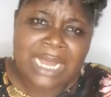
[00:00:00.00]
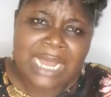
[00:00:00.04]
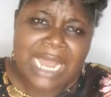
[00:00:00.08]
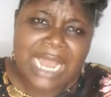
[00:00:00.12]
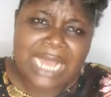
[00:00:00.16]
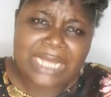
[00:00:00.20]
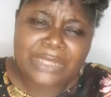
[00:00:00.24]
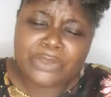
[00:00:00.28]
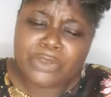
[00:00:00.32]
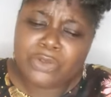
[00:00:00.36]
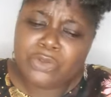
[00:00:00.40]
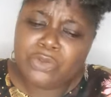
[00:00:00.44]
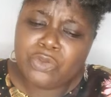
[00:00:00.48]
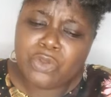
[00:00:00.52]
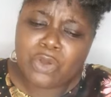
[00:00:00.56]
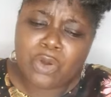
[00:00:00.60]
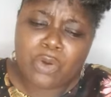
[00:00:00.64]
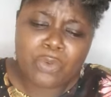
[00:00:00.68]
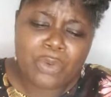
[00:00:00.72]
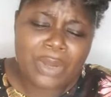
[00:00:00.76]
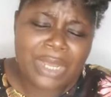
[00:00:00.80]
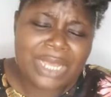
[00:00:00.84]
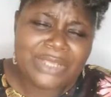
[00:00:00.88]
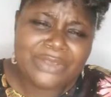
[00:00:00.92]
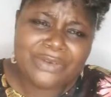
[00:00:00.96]
I don't know
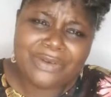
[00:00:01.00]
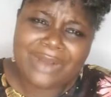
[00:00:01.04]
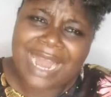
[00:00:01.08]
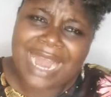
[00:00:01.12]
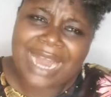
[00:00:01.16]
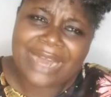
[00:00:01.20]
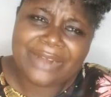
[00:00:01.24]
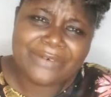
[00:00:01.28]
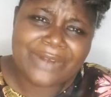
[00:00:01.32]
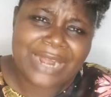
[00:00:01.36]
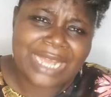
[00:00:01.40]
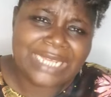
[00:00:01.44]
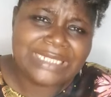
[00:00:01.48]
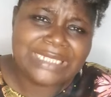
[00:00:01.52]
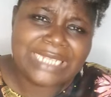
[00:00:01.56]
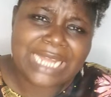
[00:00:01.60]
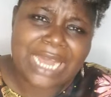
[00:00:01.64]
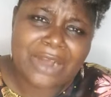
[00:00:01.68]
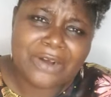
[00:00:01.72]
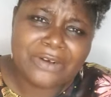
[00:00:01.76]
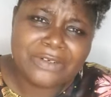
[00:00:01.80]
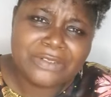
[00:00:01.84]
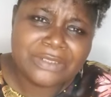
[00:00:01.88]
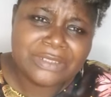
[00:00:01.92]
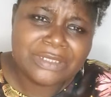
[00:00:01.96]
where you are right
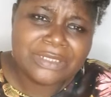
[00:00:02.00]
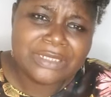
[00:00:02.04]
now.